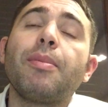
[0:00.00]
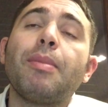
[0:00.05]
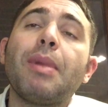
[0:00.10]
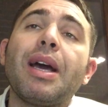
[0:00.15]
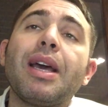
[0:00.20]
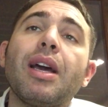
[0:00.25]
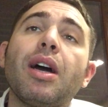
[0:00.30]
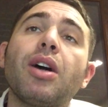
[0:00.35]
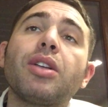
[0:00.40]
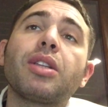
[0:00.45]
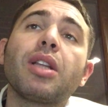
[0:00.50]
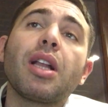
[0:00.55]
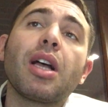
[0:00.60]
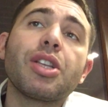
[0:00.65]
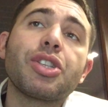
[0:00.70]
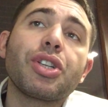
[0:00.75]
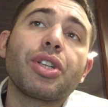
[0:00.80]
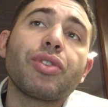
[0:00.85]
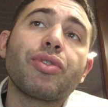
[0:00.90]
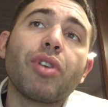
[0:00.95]
by
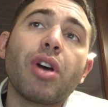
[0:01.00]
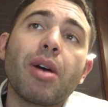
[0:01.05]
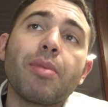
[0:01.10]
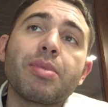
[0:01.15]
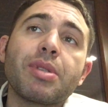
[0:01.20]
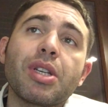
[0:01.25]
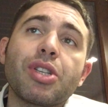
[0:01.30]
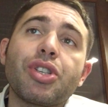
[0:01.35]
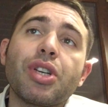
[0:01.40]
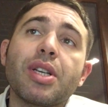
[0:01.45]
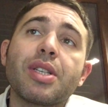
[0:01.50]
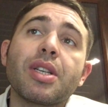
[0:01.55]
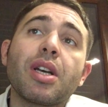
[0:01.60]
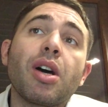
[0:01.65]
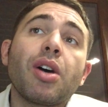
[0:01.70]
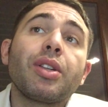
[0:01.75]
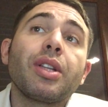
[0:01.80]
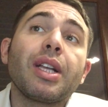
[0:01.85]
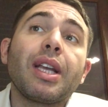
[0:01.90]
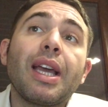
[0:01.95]
autologic drops such as
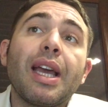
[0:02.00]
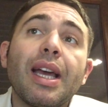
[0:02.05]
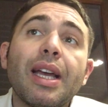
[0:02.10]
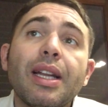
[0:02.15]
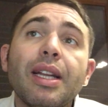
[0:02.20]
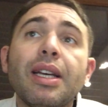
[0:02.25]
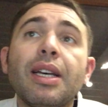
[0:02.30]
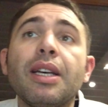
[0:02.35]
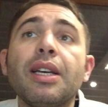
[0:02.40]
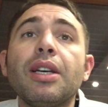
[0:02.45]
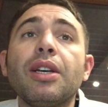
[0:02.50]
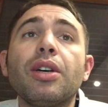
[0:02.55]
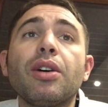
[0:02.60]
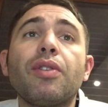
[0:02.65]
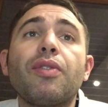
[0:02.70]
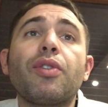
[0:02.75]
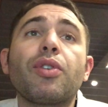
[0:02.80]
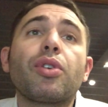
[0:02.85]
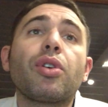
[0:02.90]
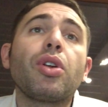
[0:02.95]
Autogan
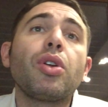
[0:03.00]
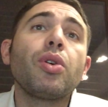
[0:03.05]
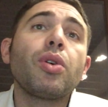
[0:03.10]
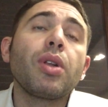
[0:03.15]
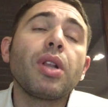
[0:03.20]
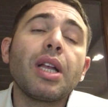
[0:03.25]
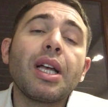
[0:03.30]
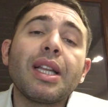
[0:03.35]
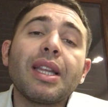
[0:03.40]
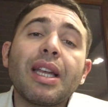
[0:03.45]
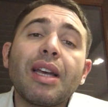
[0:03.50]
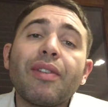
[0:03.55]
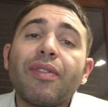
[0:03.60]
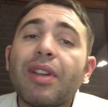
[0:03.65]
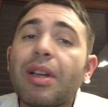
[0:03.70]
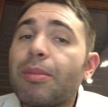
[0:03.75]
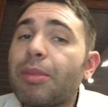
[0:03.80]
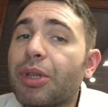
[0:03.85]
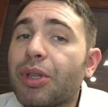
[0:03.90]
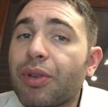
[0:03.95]
for a local
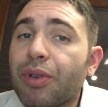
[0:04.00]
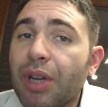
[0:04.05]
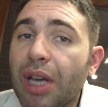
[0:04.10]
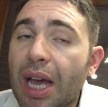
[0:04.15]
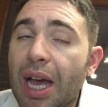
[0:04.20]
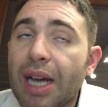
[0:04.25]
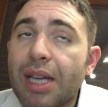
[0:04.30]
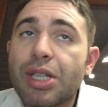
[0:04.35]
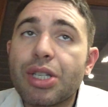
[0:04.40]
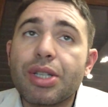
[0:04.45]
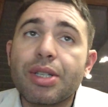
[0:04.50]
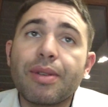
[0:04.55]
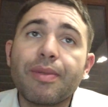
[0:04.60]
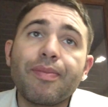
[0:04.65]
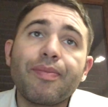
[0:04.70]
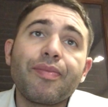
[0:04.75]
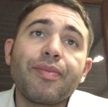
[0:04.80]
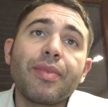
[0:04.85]
anti-inflammatory action.